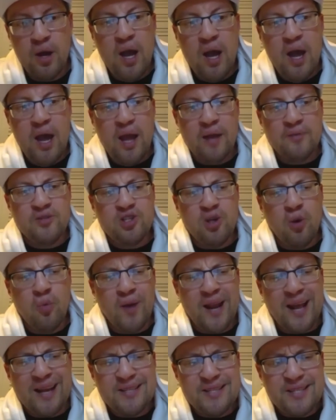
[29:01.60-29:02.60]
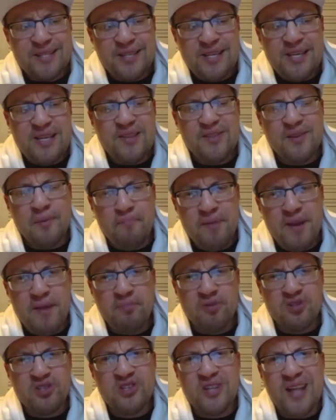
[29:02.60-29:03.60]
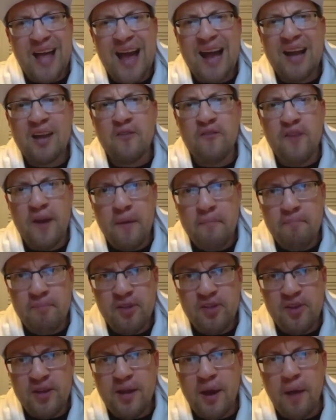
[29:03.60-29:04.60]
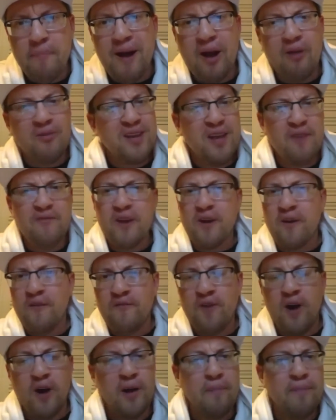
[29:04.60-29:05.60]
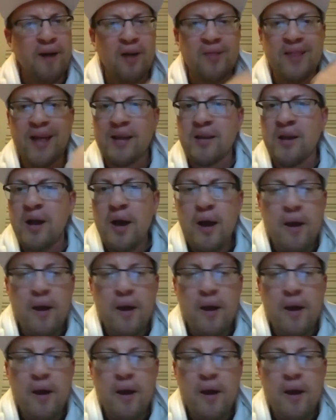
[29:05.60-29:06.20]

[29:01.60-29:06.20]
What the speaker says: And so when I see the people's lack of empathy about giving a fuck about like